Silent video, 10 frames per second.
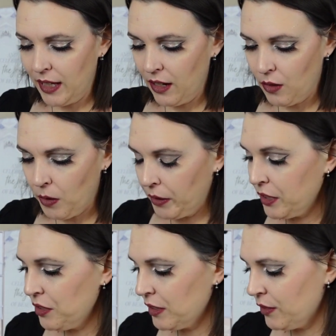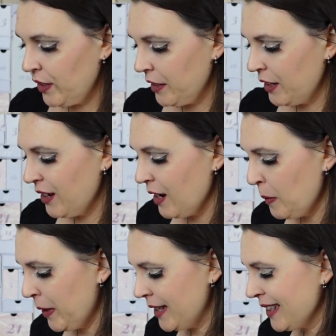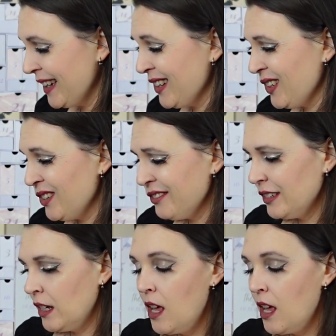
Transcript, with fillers: think orange looks very good on my skin tone,